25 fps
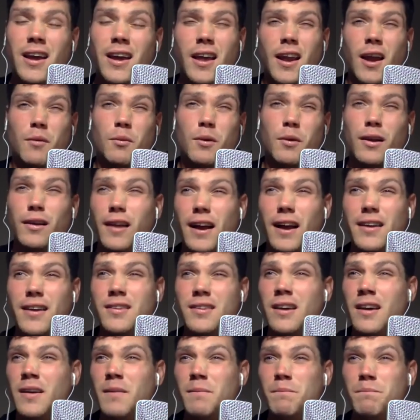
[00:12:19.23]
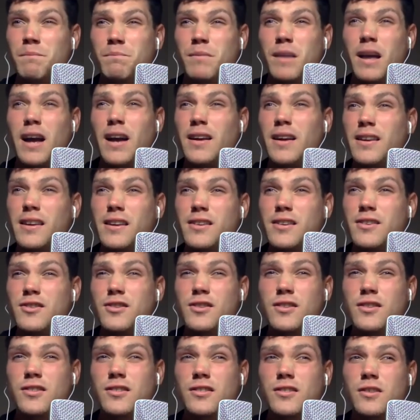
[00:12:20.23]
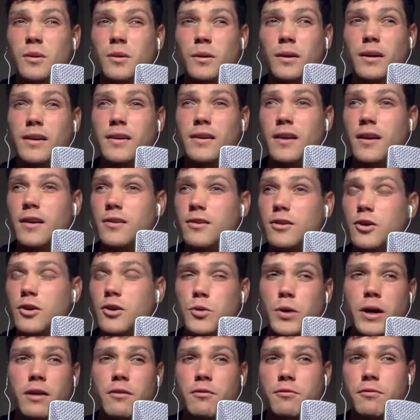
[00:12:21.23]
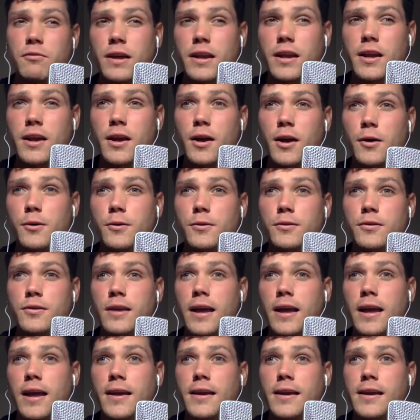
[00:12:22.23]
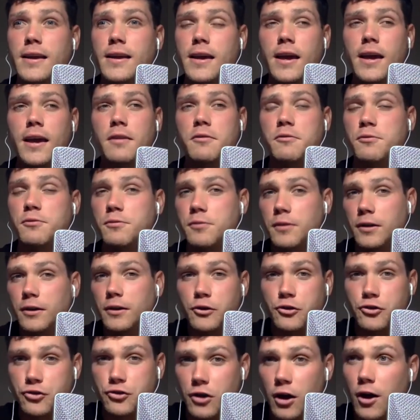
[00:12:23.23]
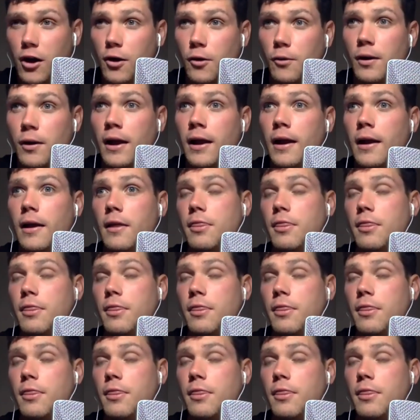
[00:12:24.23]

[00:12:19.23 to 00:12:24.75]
and I realized no, he just only does quick videos and he can't fill a show,